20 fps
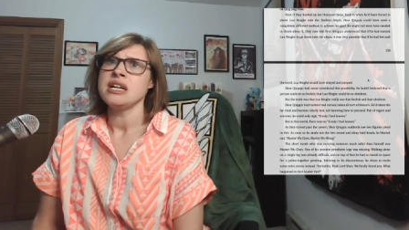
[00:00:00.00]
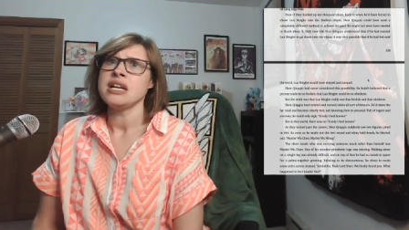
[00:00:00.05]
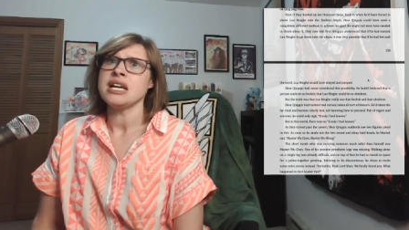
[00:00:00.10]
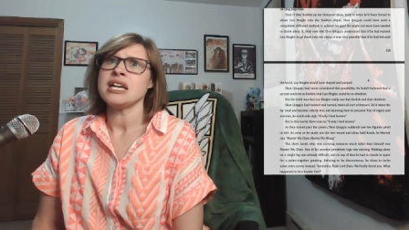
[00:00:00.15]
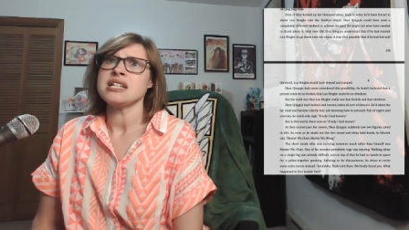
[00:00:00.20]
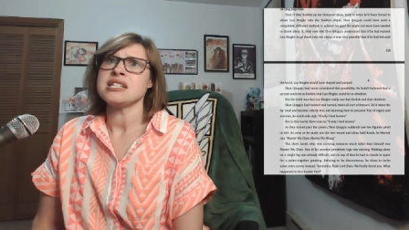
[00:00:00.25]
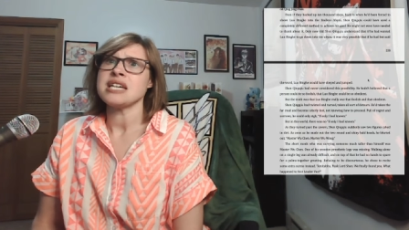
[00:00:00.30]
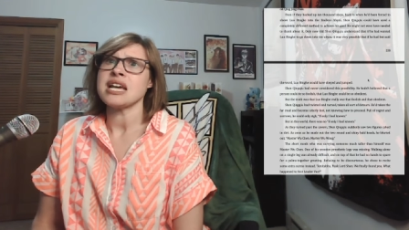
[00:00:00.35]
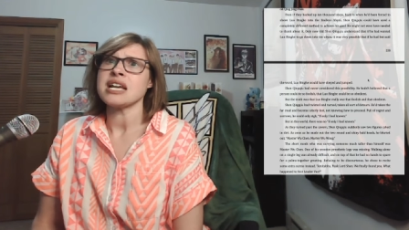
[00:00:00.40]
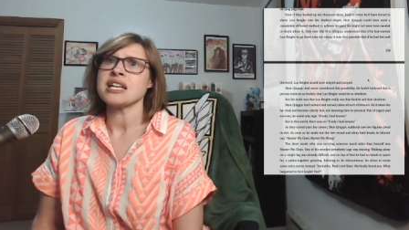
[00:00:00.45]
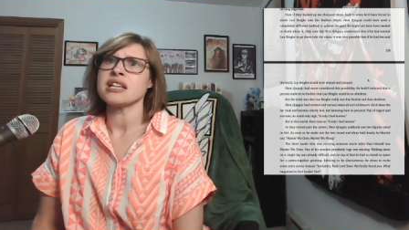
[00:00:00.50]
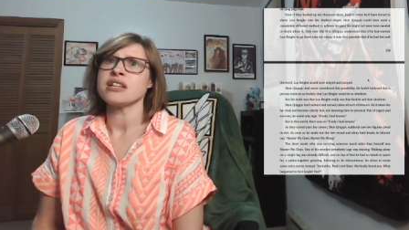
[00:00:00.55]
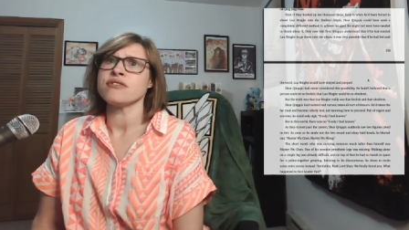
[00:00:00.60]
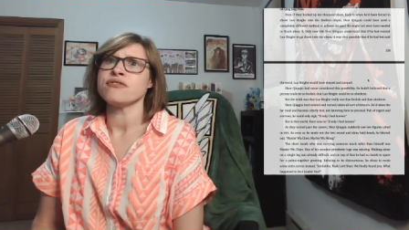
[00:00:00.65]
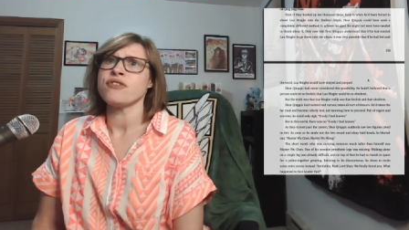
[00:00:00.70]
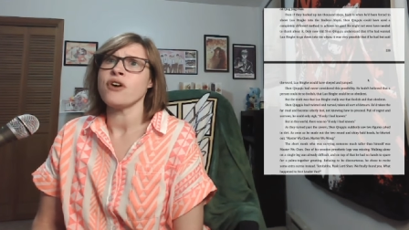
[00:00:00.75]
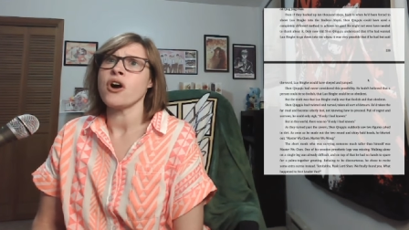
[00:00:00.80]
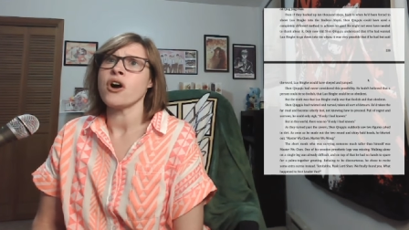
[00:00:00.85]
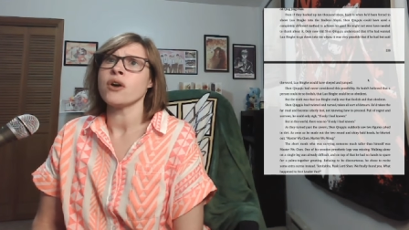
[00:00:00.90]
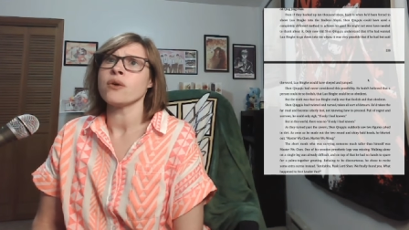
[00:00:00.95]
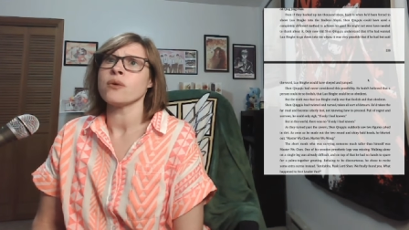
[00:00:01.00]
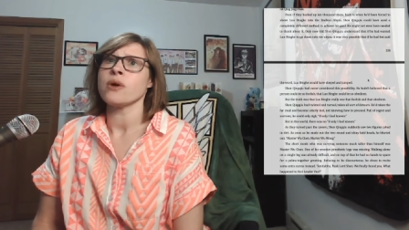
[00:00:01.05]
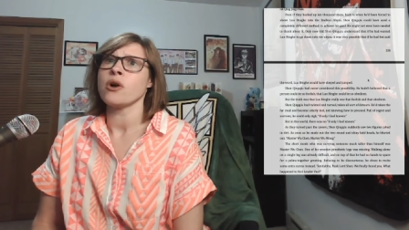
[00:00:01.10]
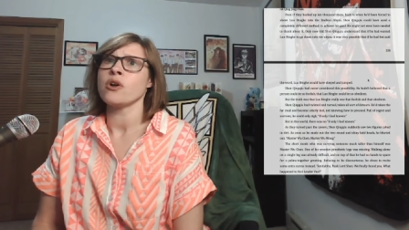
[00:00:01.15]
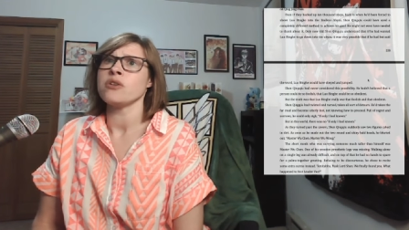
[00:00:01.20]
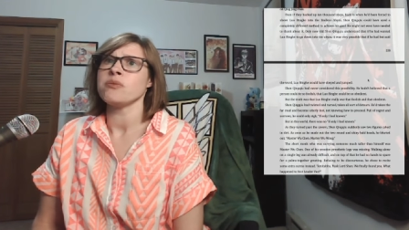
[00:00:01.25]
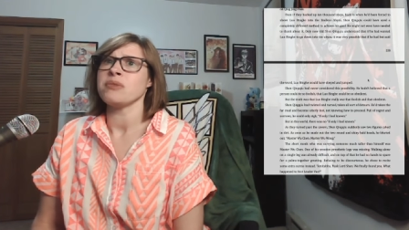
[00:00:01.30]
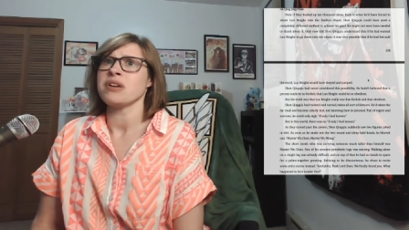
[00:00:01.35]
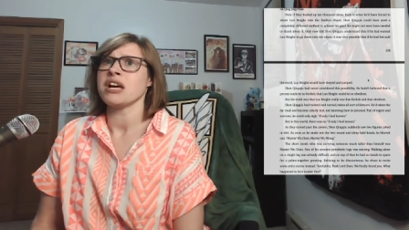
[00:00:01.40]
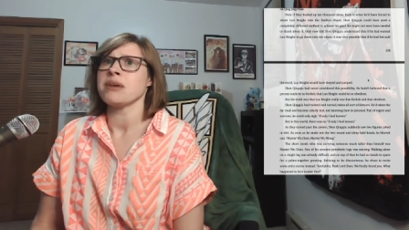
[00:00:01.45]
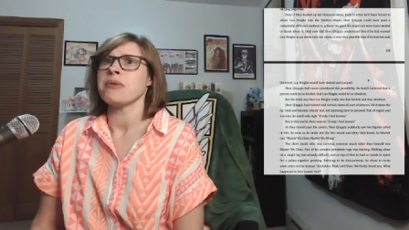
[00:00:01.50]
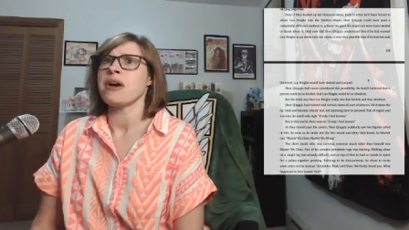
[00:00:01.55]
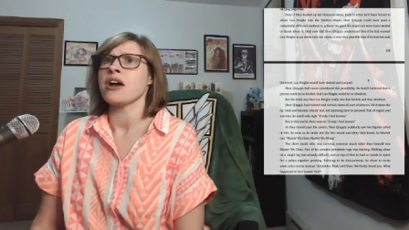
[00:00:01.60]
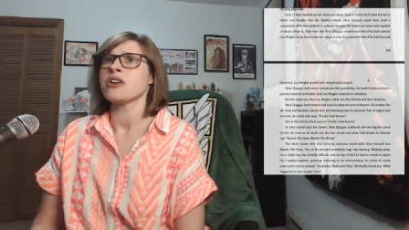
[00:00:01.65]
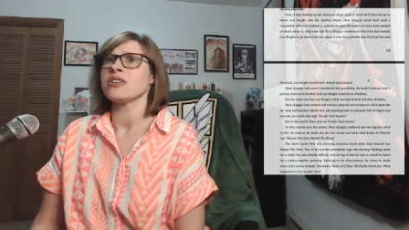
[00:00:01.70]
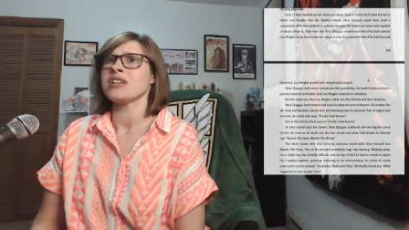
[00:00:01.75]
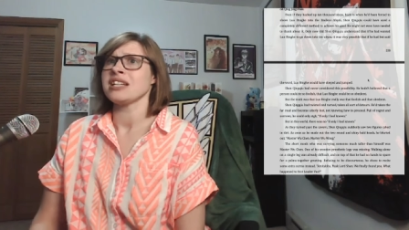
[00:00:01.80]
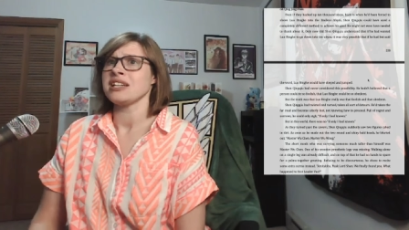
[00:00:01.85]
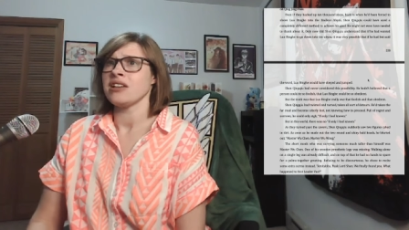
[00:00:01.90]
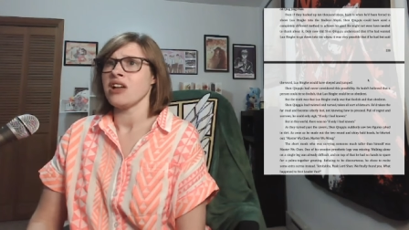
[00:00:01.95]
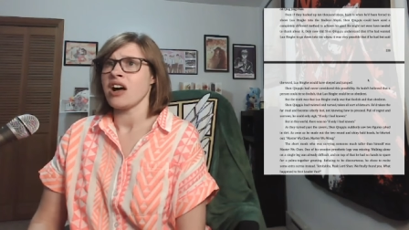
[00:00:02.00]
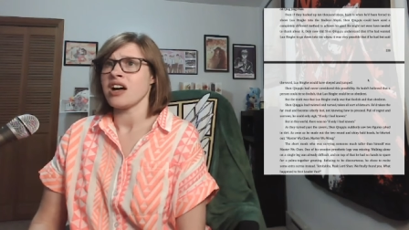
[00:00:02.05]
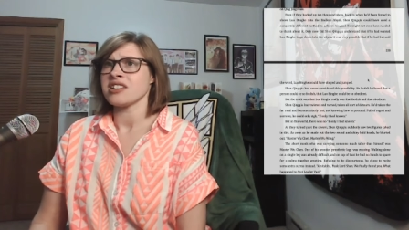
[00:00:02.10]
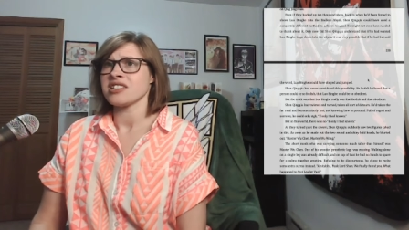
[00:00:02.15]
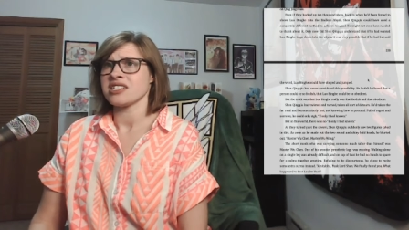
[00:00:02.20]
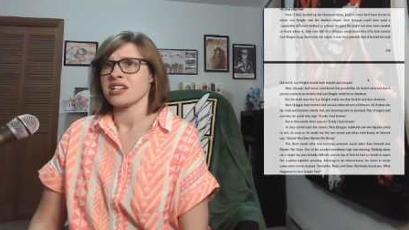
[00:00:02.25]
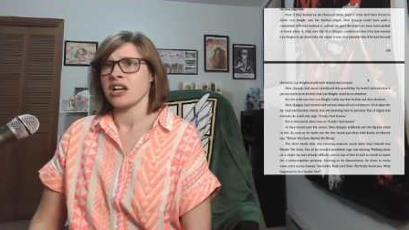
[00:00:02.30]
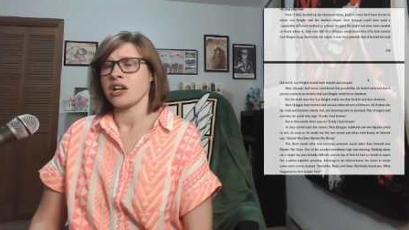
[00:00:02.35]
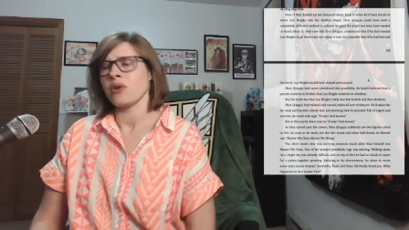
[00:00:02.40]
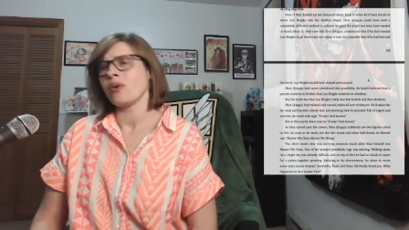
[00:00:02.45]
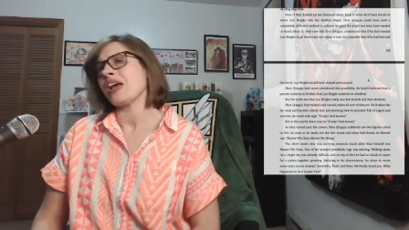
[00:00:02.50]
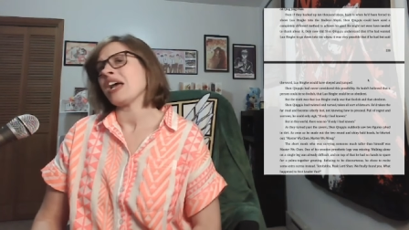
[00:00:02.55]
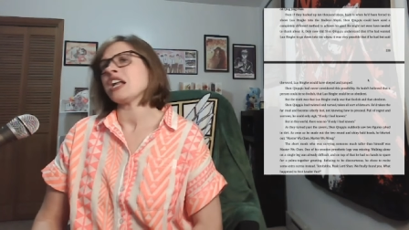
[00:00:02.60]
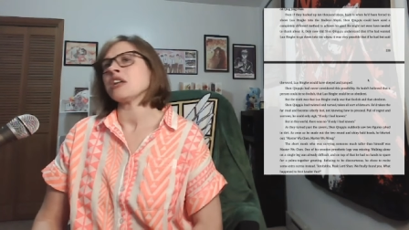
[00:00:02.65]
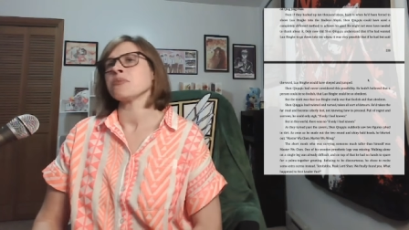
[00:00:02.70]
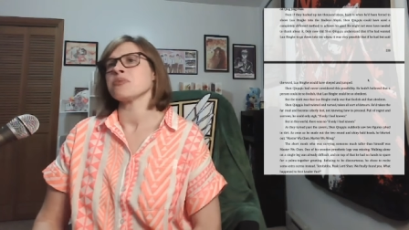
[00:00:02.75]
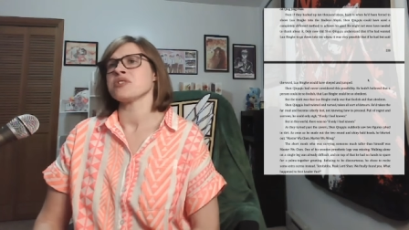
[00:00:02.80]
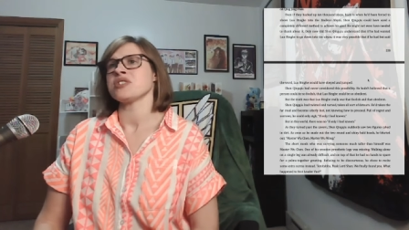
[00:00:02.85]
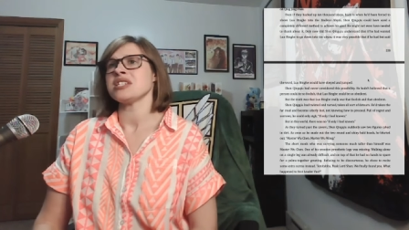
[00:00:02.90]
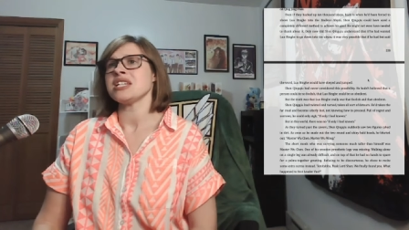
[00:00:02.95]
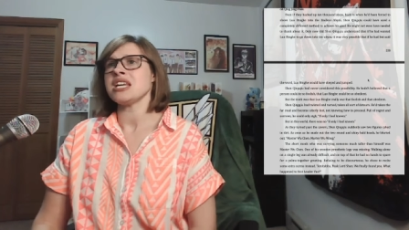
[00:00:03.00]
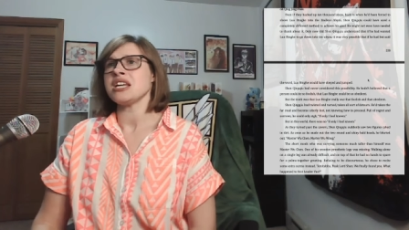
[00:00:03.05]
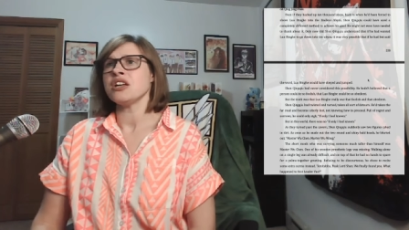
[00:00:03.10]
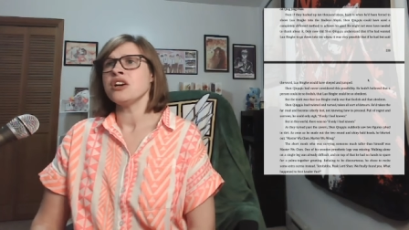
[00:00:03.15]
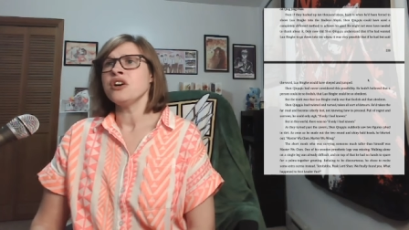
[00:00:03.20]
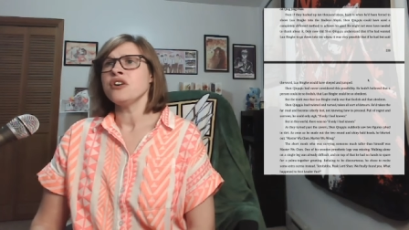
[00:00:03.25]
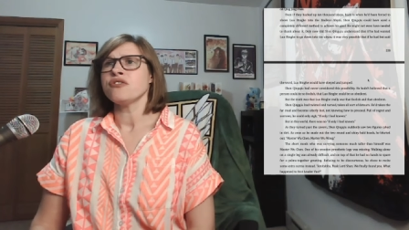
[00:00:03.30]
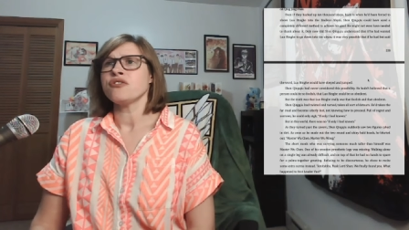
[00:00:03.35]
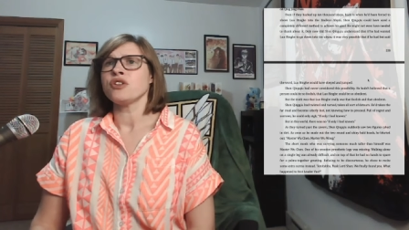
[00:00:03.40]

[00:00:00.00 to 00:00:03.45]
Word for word: He'd taken the far road and become utterly lost, not knowing how to proceed,